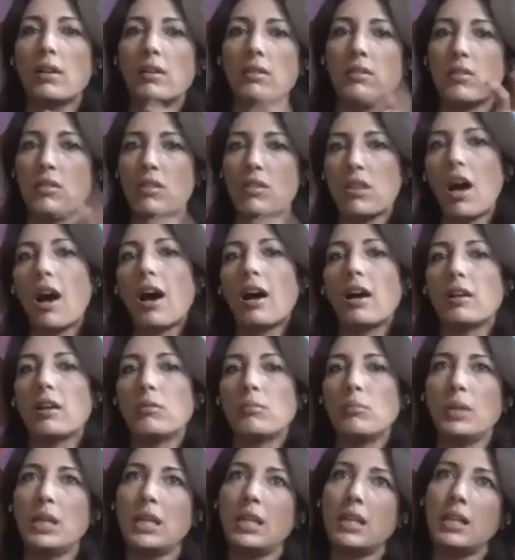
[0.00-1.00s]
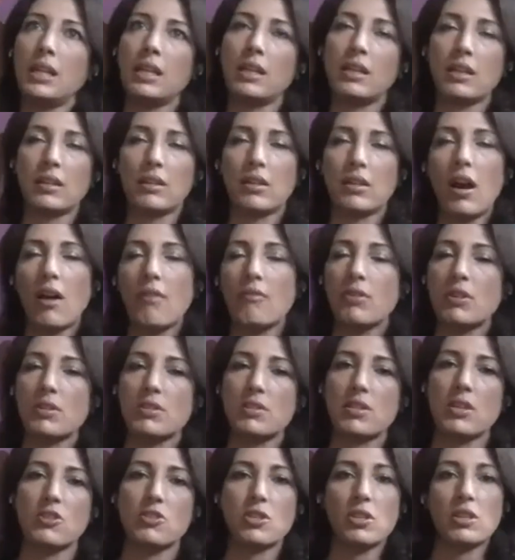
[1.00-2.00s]
and thought and meeting and
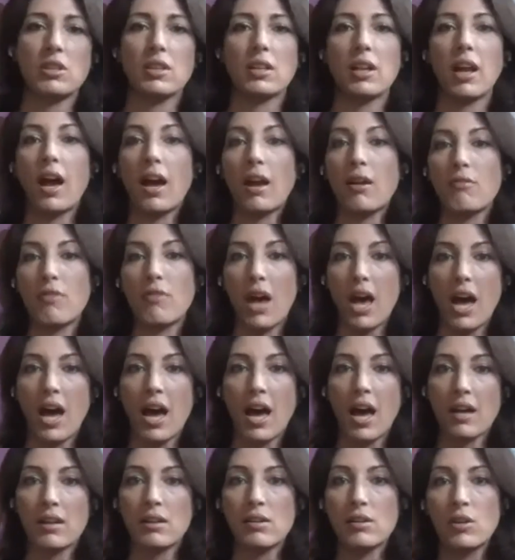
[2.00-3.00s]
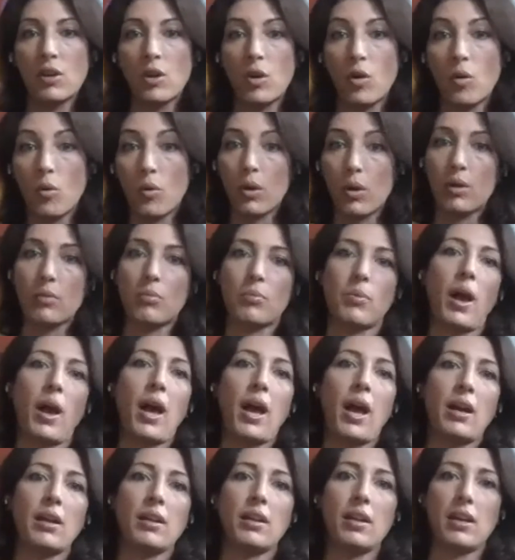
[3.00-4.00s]
conversation that I've had or
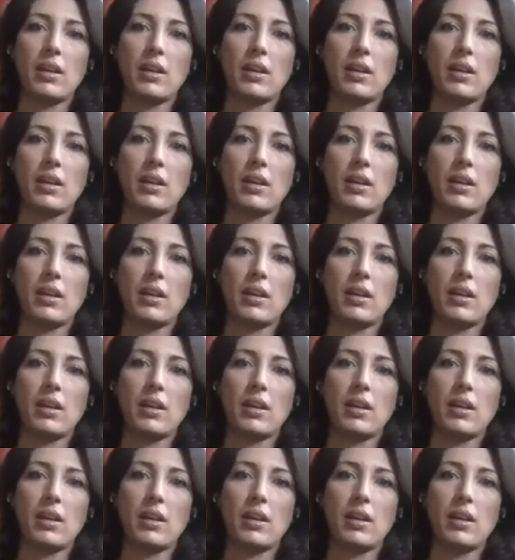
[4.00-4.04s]
read,